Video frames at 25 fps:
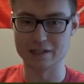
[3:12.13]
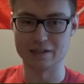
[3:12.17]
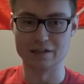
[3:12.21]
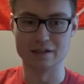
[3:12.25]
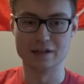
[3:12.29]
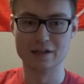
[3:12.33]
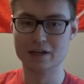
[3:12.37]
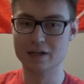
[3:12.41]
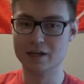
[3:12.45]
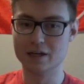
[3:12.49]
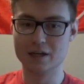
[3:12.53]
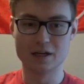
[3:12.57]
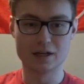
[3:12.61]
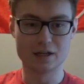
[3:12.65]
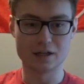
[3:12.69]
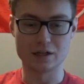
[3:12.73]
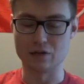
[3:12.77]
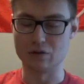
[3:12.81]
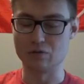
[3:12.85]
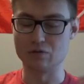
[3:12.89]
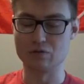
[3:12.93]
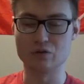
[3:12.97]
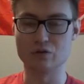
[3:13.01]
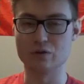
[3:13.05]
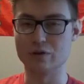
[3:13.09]

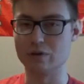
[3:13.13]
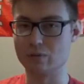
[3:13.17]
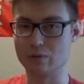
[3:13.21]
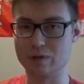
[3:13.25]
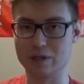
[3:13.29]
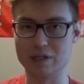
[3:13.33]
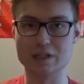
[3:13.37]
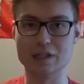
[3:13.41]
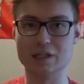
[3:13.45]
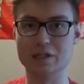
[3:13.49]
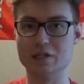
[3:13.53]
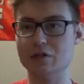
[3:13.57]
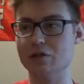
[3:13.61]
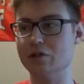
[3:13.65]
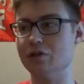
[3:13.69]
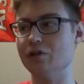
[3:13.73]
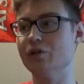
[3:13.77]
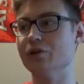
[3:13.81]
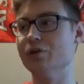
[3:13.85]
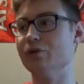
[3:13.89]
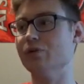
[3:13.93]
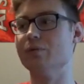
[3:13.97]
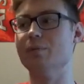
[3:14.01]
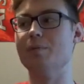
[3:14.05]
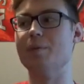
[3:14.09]
and doing what he needed to
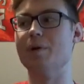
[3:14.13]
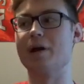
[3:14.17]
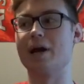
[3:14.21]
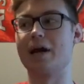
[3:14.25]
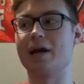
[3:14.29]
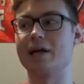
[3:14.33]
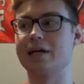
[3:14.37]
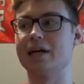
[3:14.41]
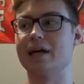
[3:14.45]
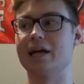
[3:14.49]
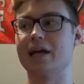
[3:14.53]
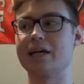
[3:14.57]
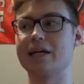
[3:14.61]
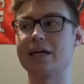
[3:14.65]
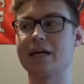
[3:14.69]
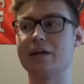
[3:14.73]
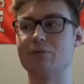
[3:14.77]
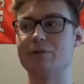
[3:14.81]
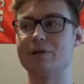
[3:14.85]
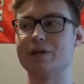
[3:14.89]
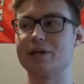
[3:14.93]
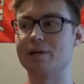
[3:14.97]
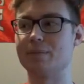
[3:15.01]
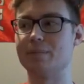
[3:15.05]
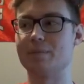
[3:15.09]
do, but again, I can't
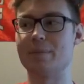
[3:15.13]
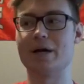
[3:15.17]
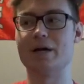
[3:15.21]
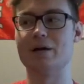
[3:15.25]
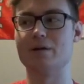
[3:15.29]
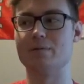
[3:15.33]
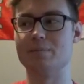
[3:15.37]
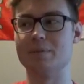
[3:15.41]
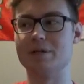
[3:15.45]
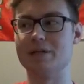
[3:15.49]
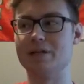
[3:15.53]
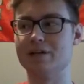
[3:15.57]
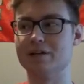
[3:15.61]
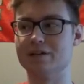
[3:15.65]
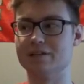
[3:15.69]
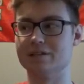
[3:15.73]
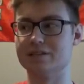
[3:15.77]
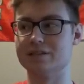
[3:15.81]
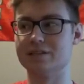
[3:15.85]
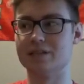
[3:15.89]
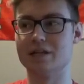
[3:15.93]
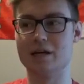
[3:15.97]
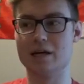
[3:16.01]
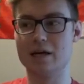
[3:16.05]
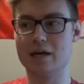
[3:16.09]
really compare him
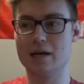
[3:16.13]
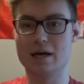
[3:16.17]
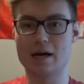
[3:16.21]
because